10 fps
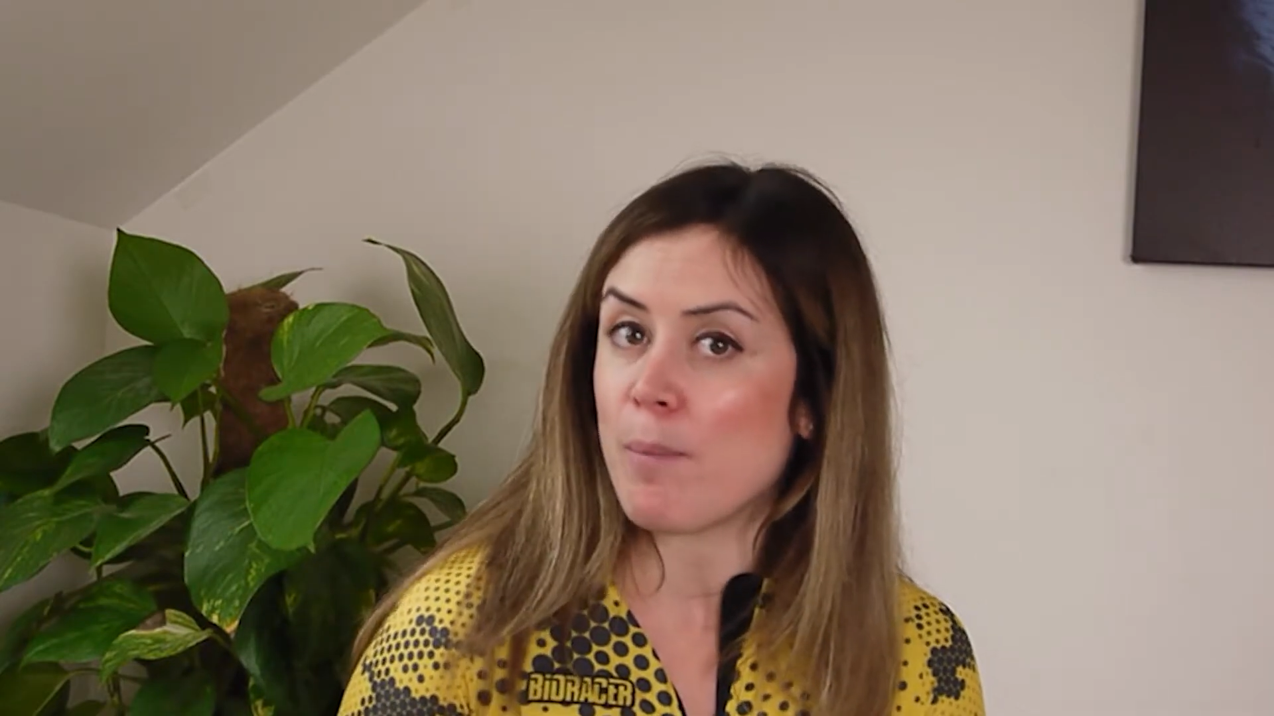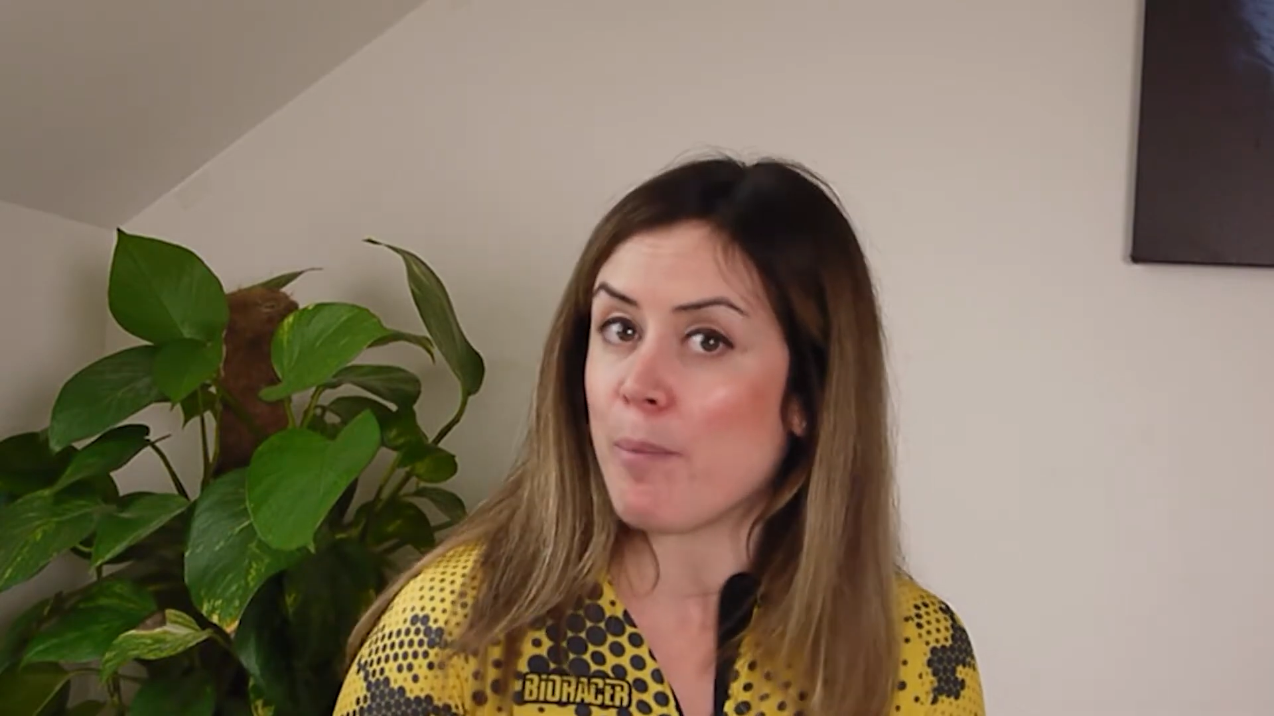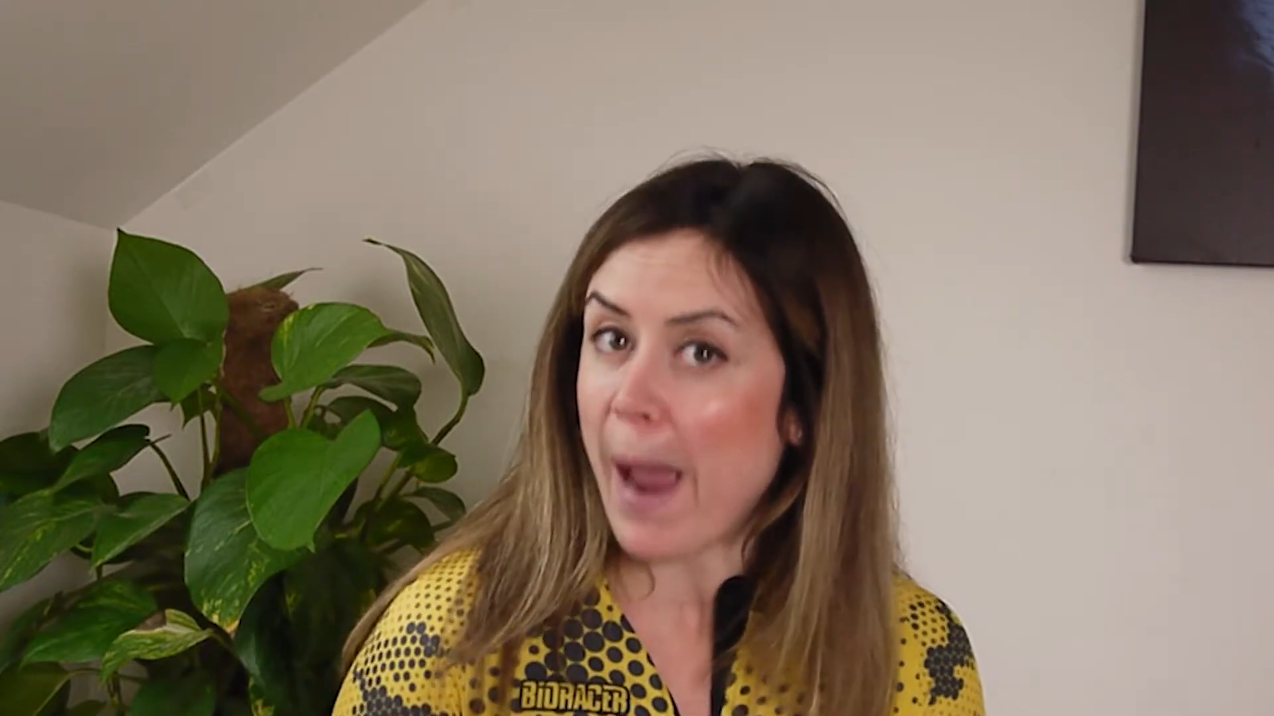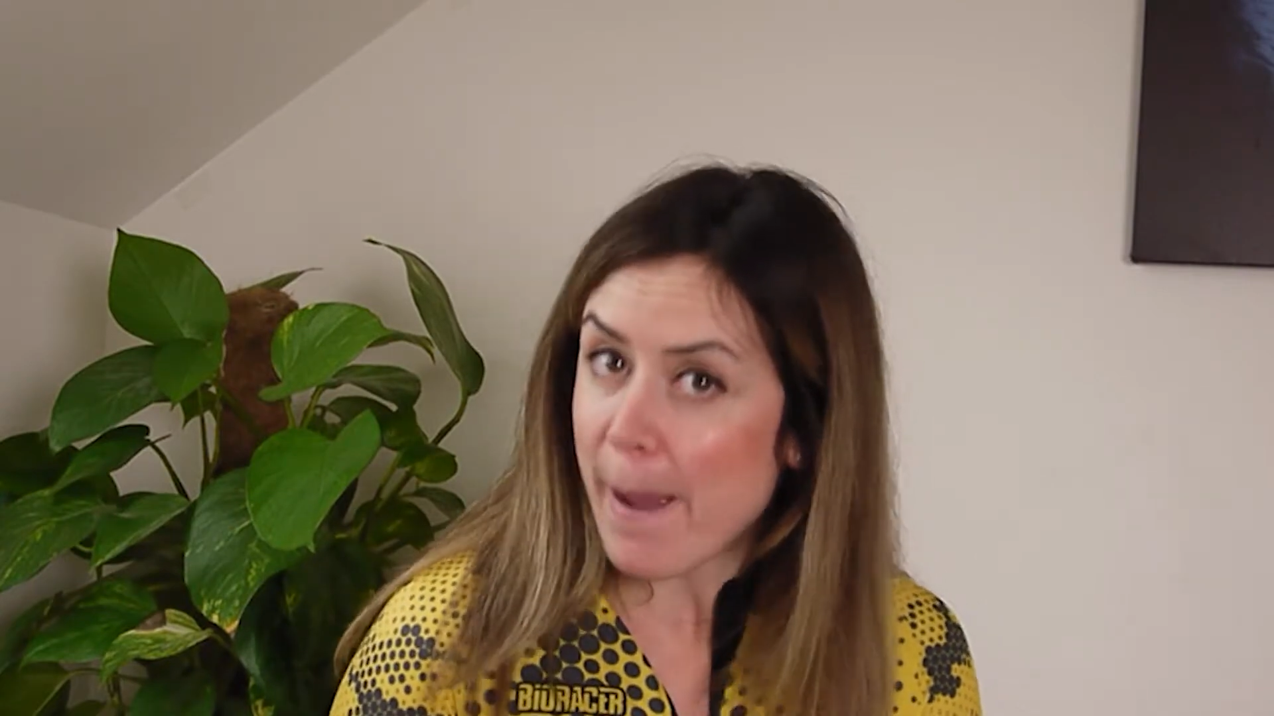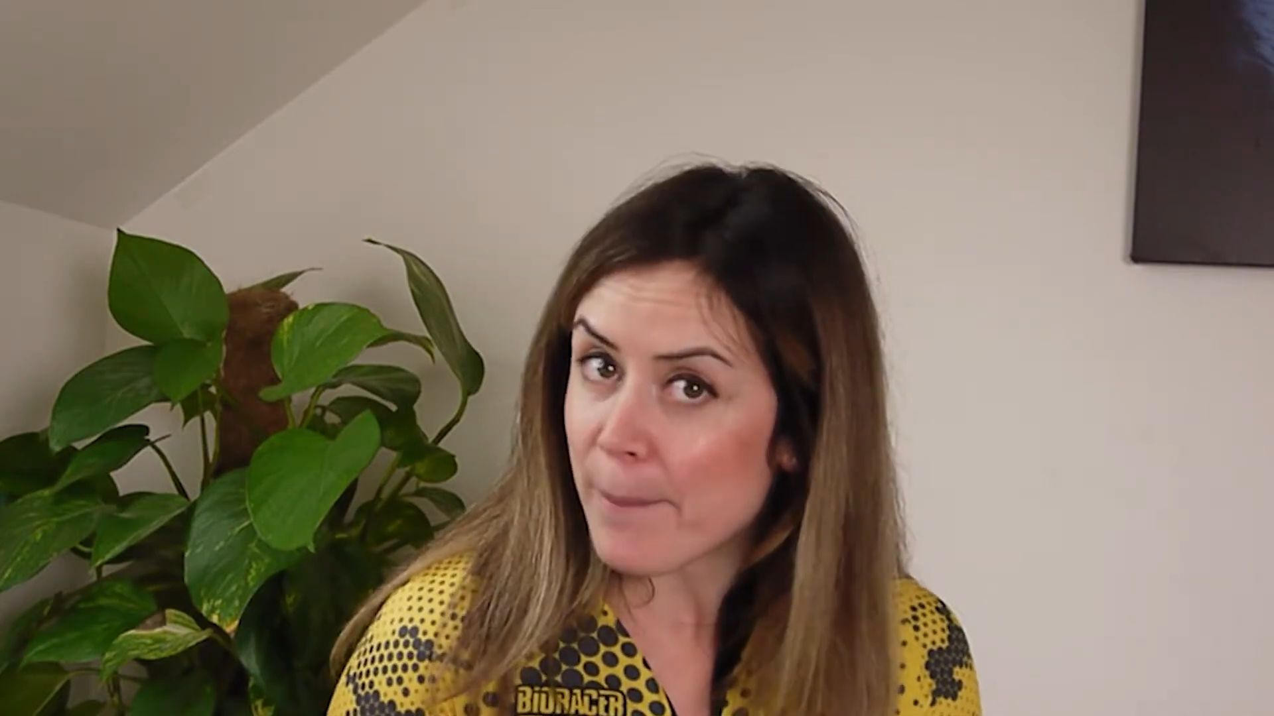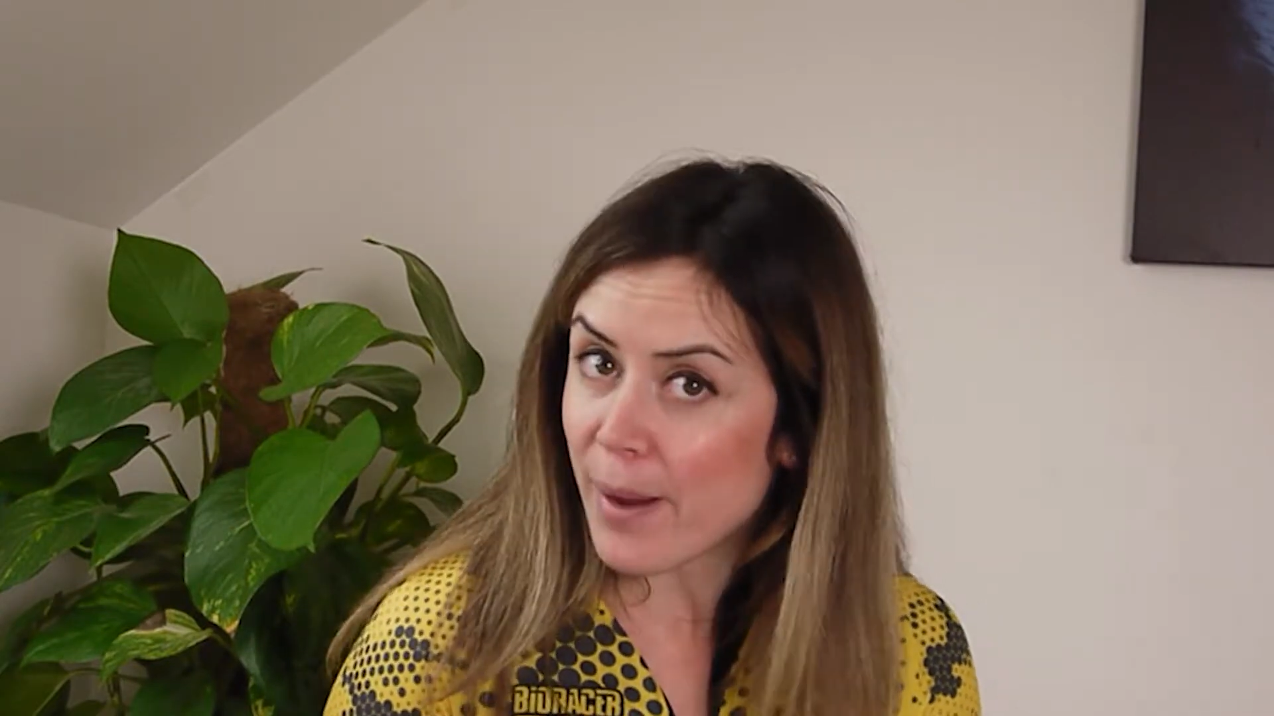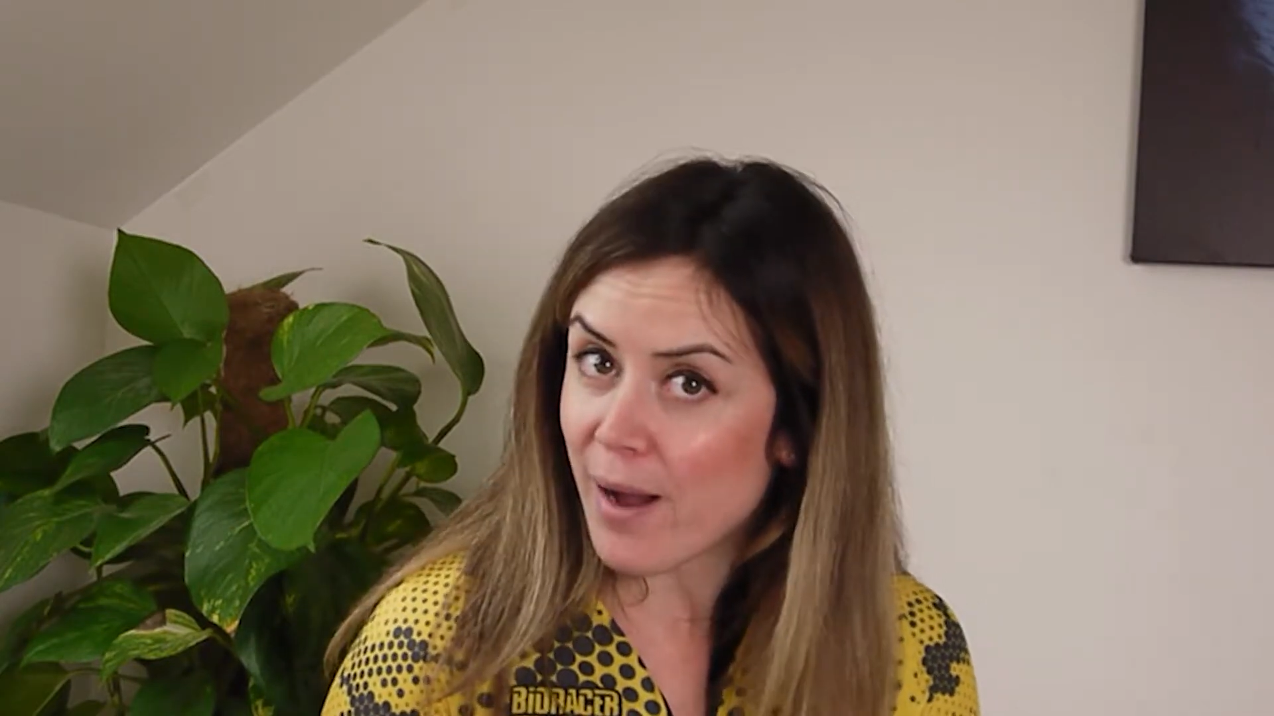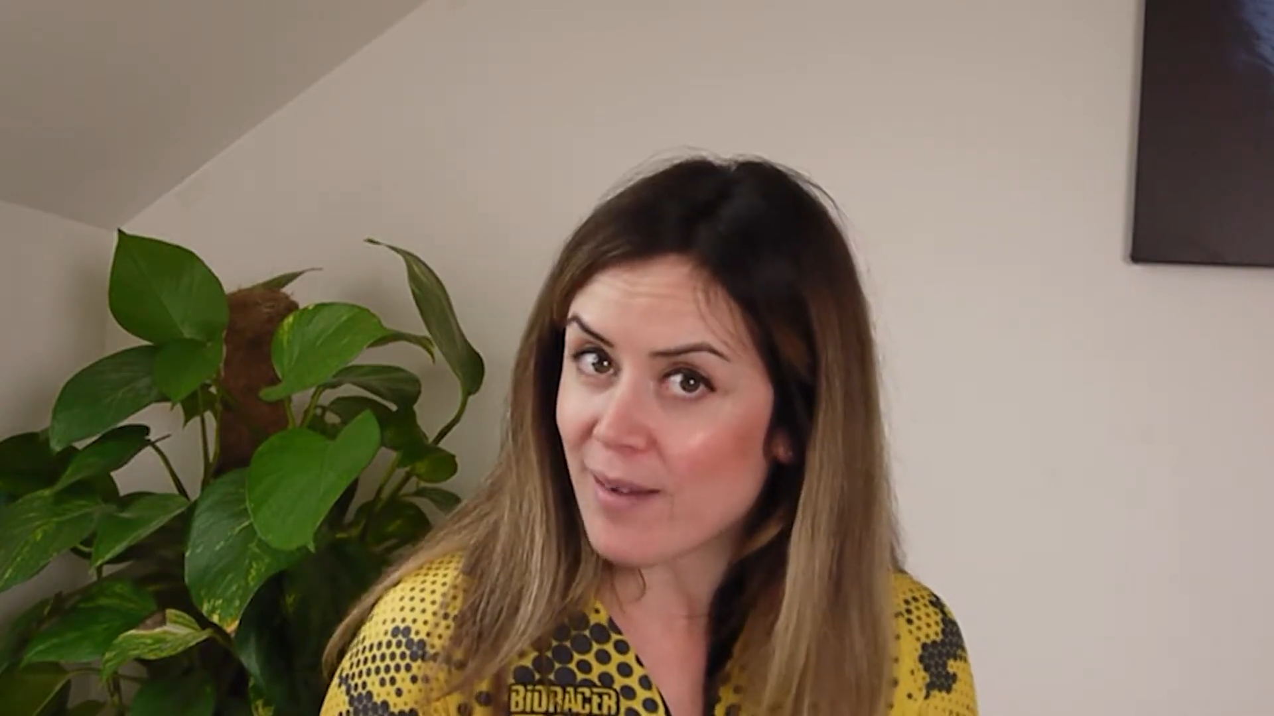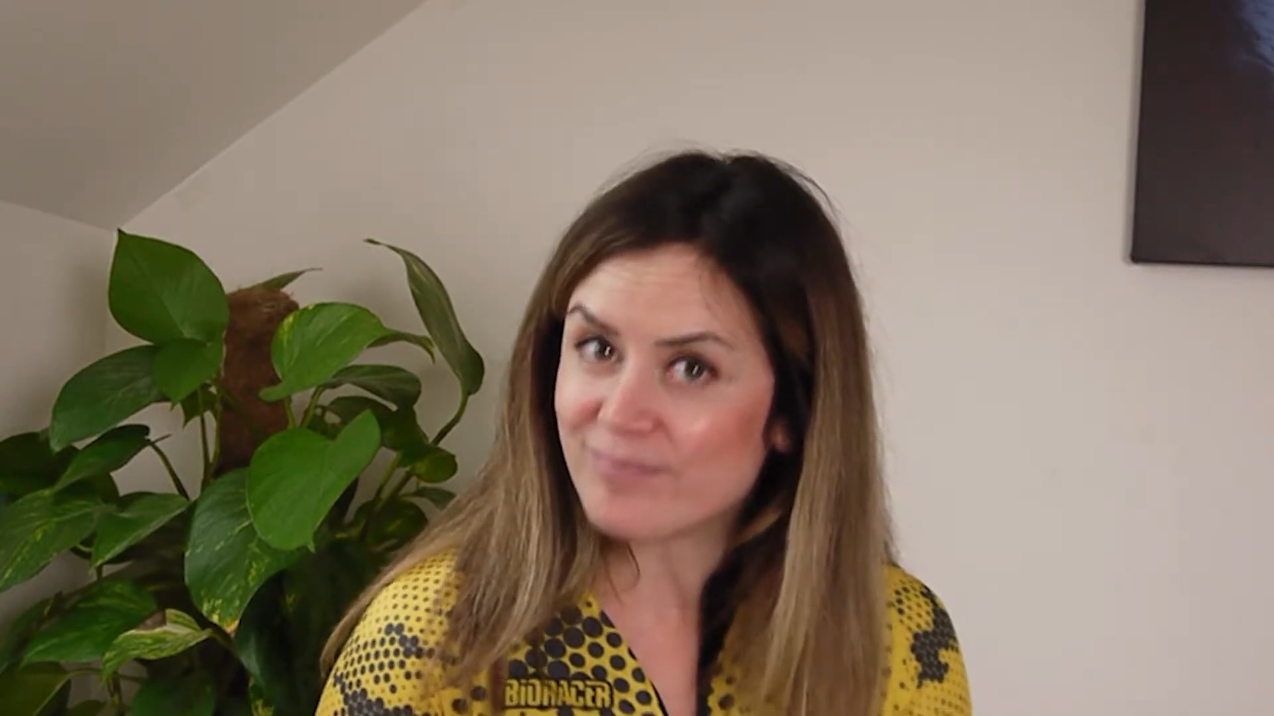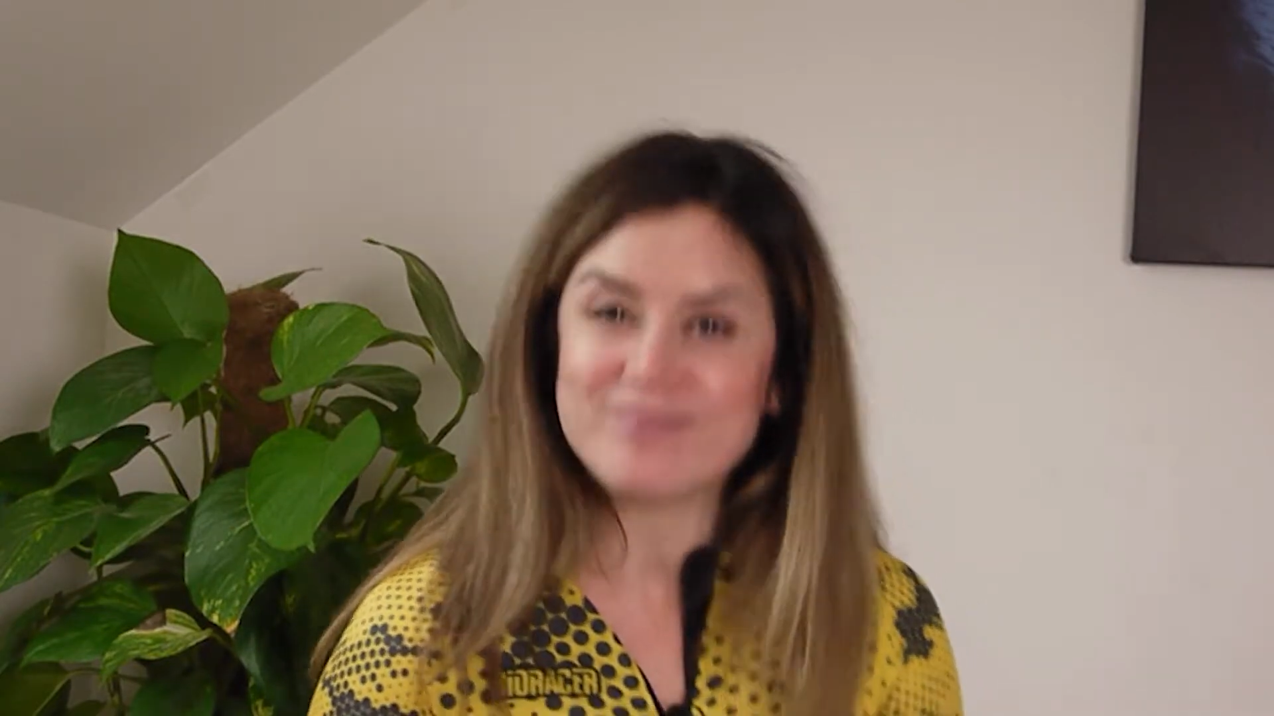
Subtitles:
Bamba.